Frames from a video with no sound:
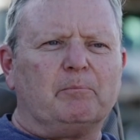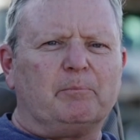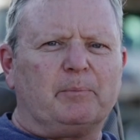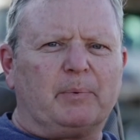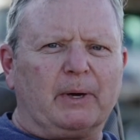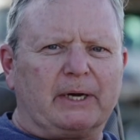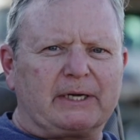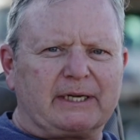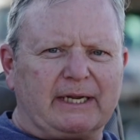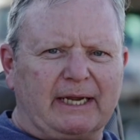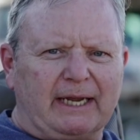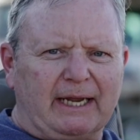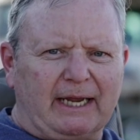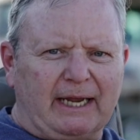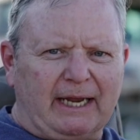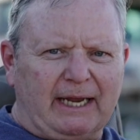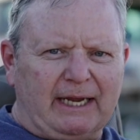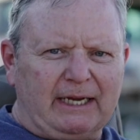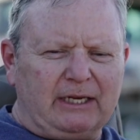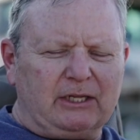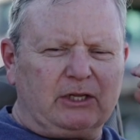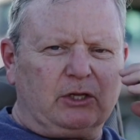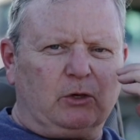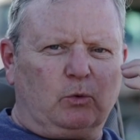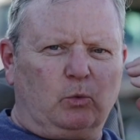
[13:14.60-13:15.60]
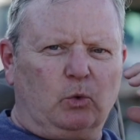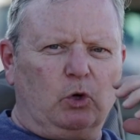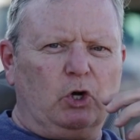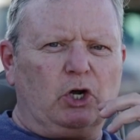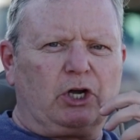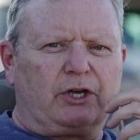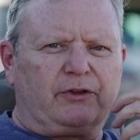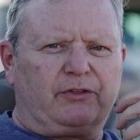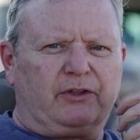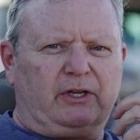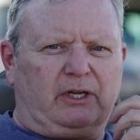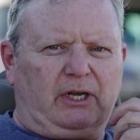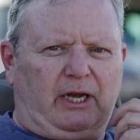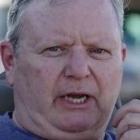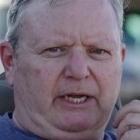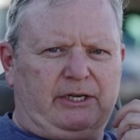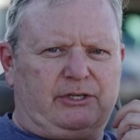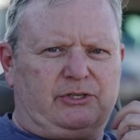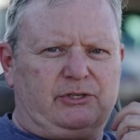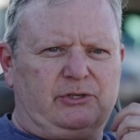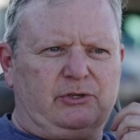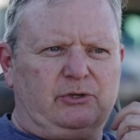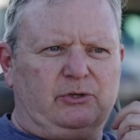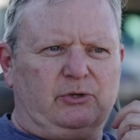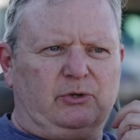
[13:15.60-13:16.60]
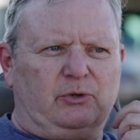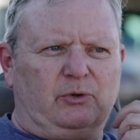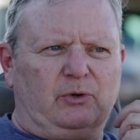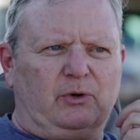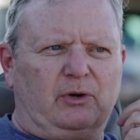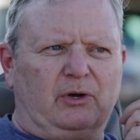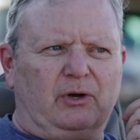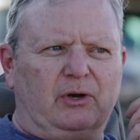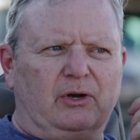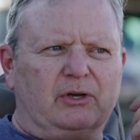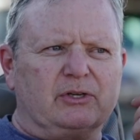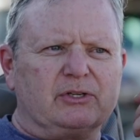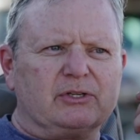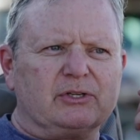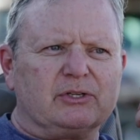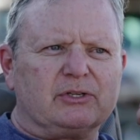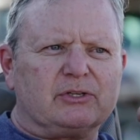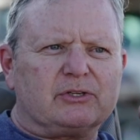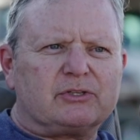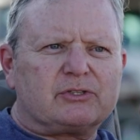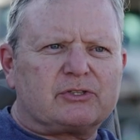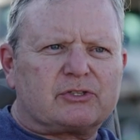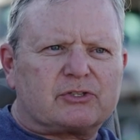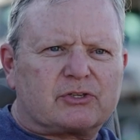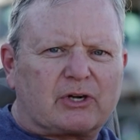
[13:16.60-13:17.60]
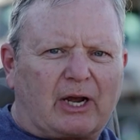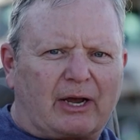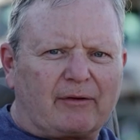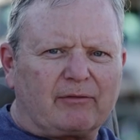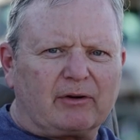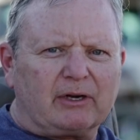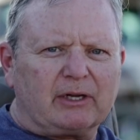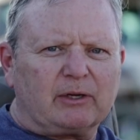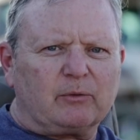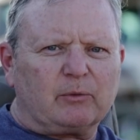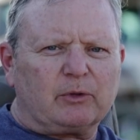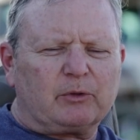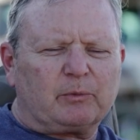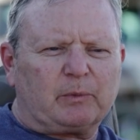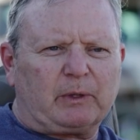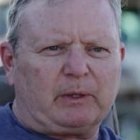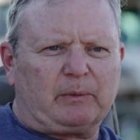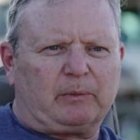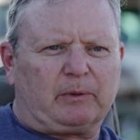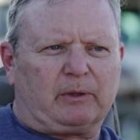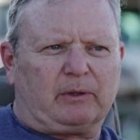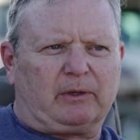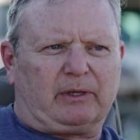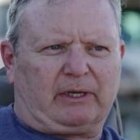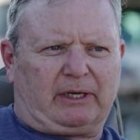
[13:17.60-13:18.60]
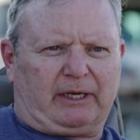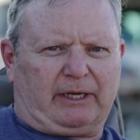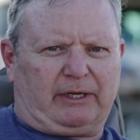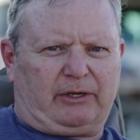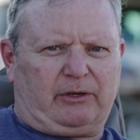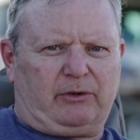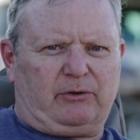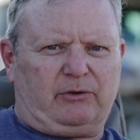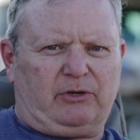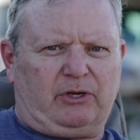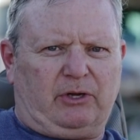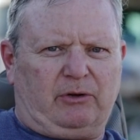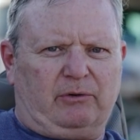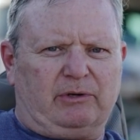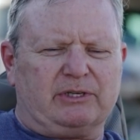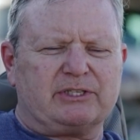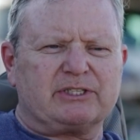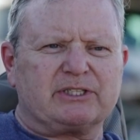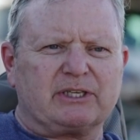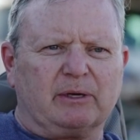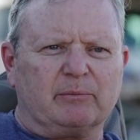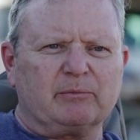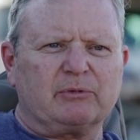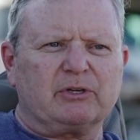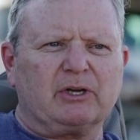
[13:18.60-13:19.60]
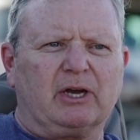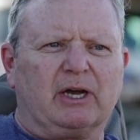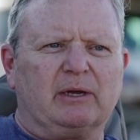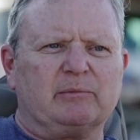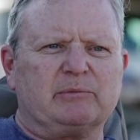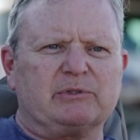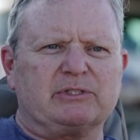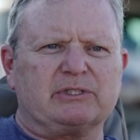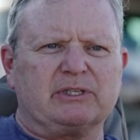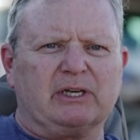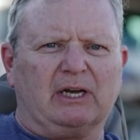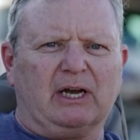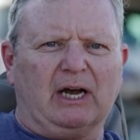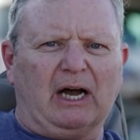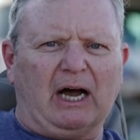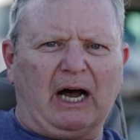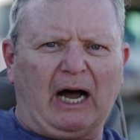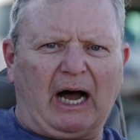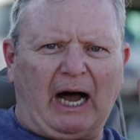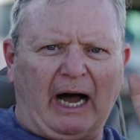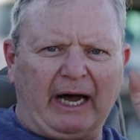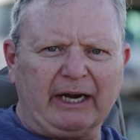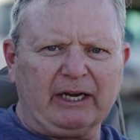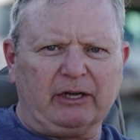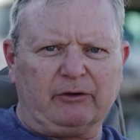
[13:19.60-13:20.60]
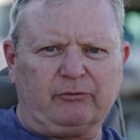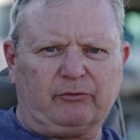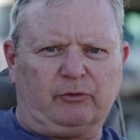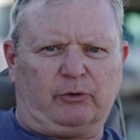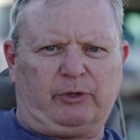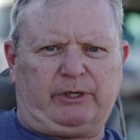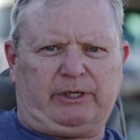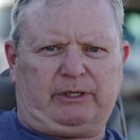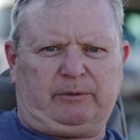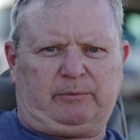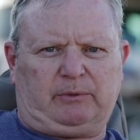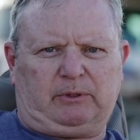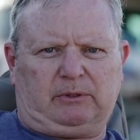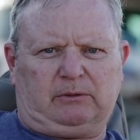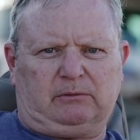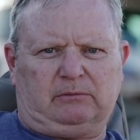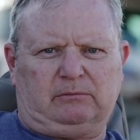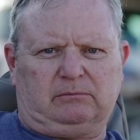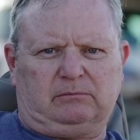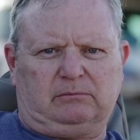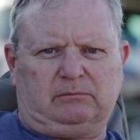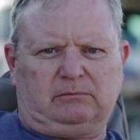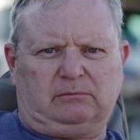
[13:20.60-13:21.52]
But in the work that I do, traveling with people that I don't know is sometimes unavoidable.